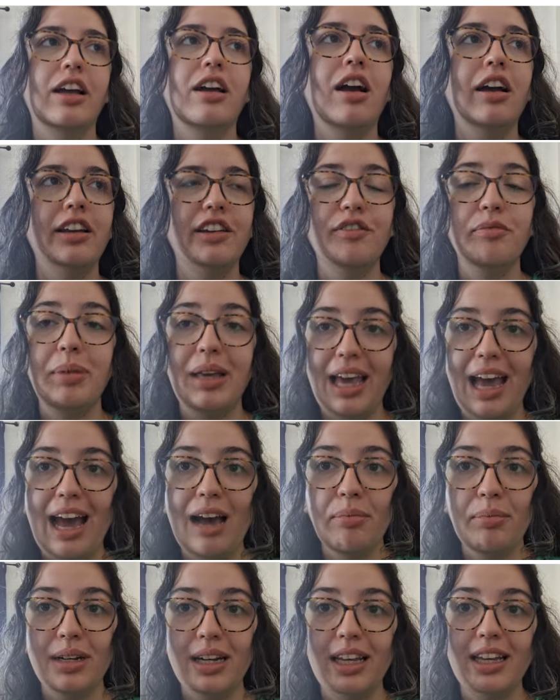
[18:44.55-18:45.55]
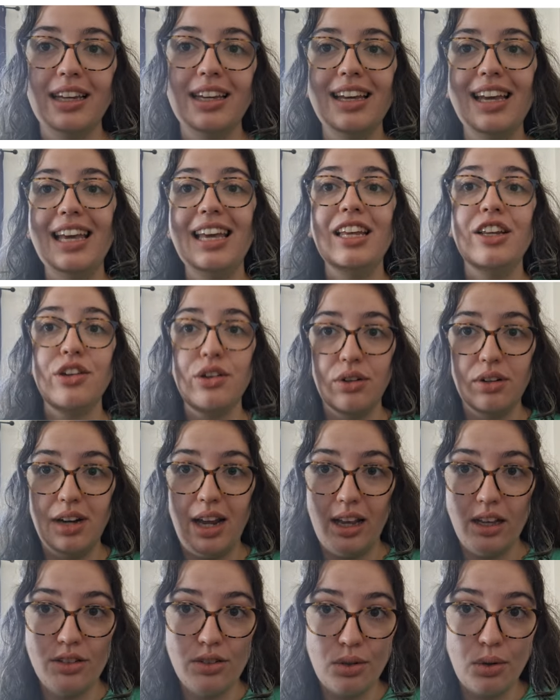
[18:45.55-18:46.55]
kind of be happening in your
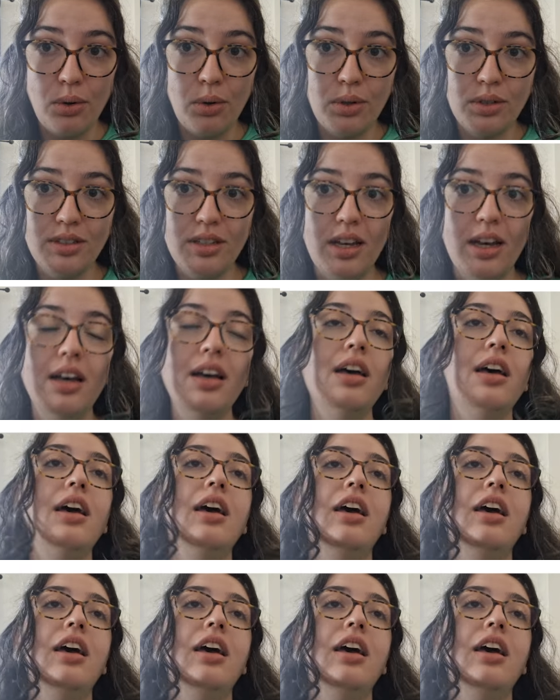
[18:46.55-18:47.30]
next quarter.